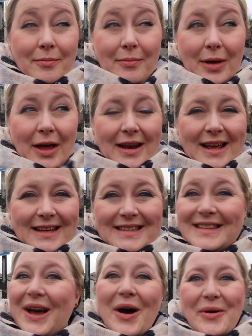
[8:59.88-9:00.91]
Burning
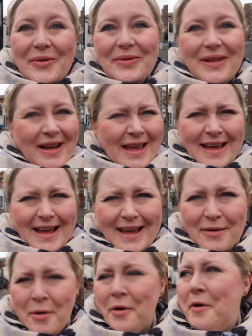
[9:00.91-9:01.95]
Soul. I keep
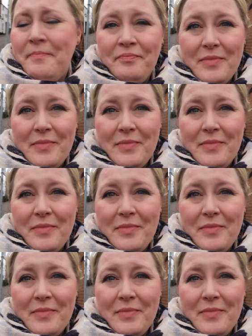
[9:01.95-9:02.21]
getting it wrong.